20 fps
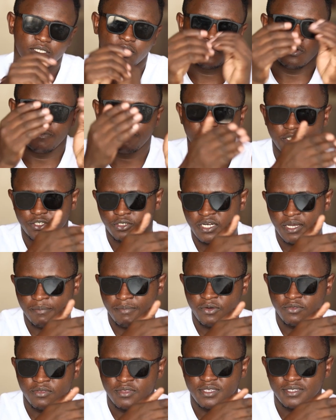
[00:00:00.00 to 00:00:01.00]
you're passionate
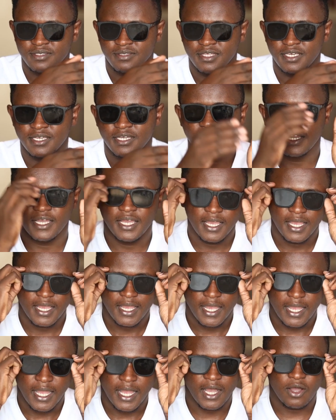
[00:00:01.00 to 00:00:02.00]
about this thing.
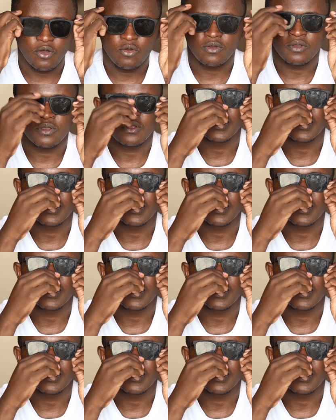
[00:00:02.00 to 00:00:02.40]
How